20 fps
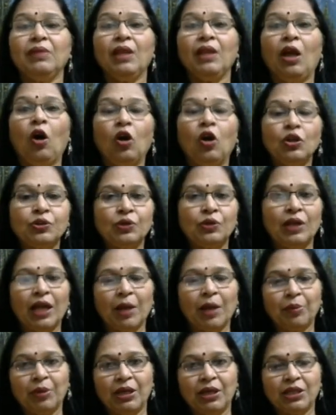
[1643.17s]
Also,
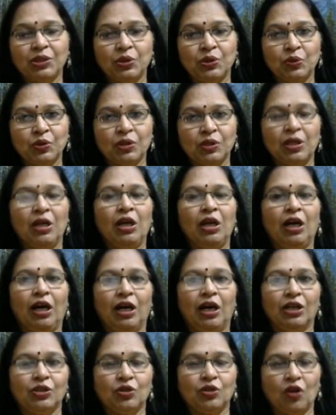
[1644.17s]
libraries use
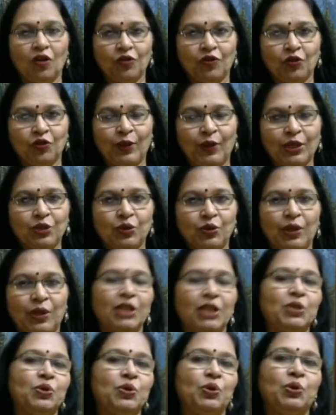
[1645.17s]
software today,
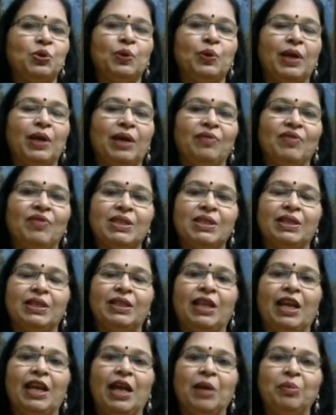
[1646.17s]
so you can visit the
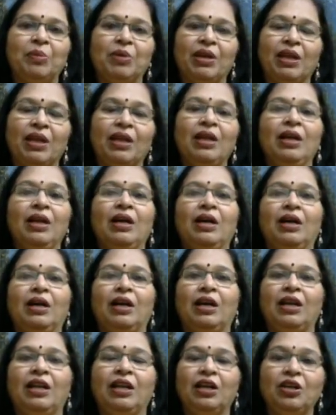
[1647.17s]
library,
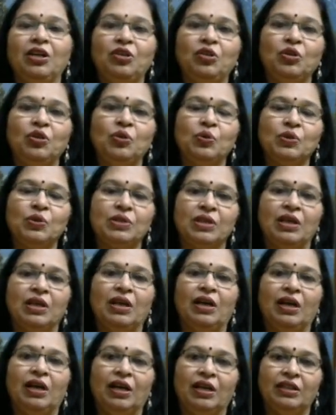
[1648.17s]
learn to use
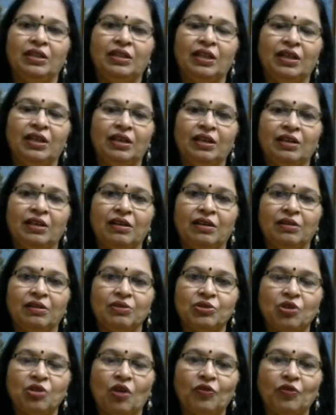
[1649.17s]
the
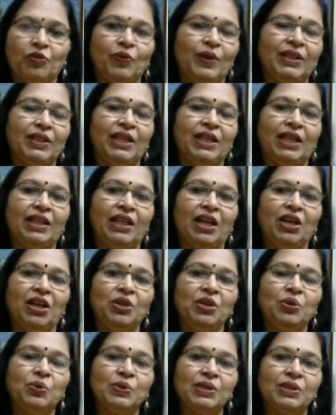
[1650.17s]
software that they are
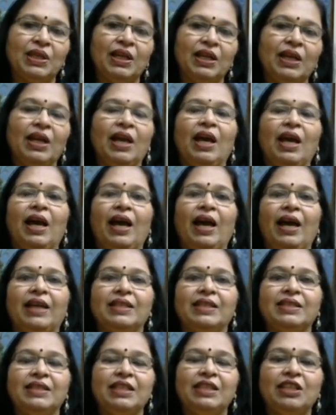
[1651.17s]
using, and
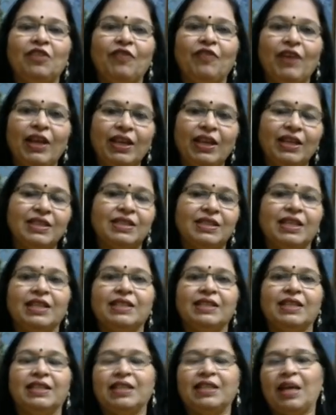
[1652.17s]
see the various things
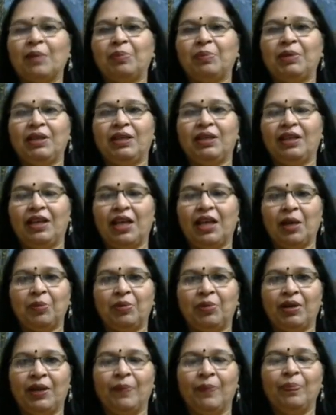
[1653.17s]
that happen in a
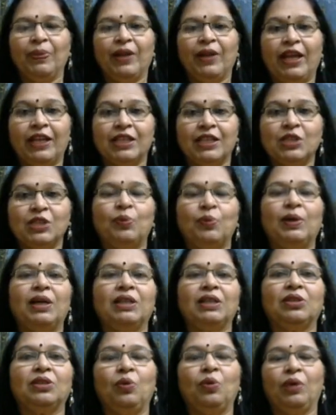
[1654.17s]
library. It is
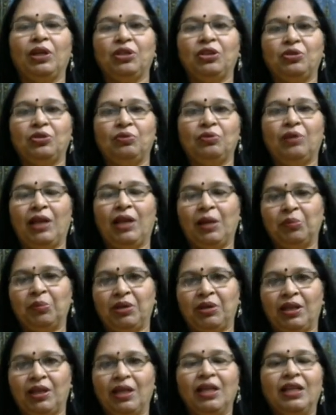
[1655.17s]
worth going to
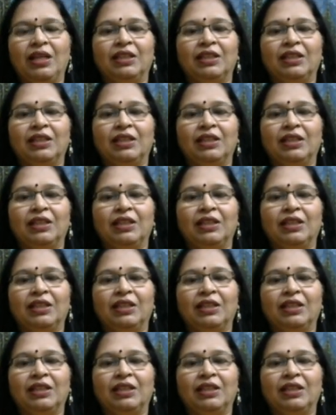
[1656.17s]
library.